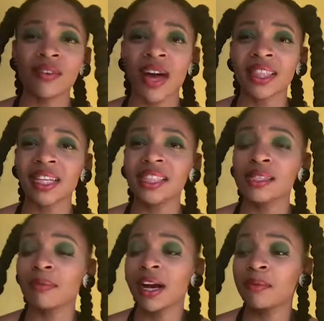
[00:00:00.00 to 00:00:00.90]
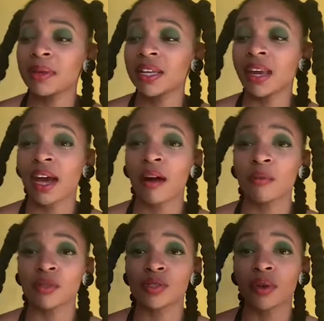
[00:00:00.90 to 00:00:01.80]
I think this might have been like
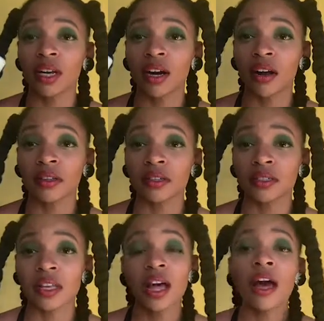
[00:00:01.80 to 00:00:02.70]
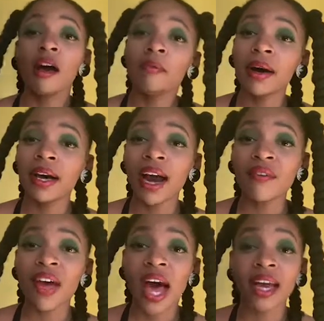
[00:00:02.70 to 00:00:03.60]
almost $20, but I've
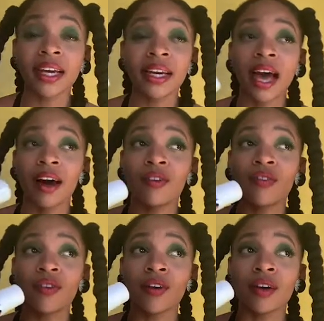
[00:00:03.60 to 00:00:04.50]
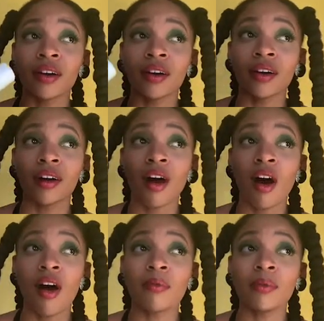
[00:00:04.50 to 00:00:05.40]
had it now for
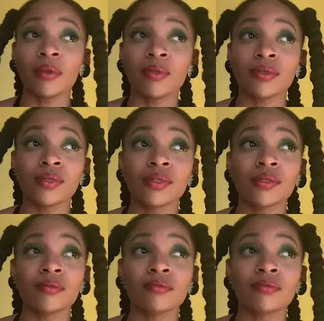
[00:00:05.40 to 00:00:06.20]
almost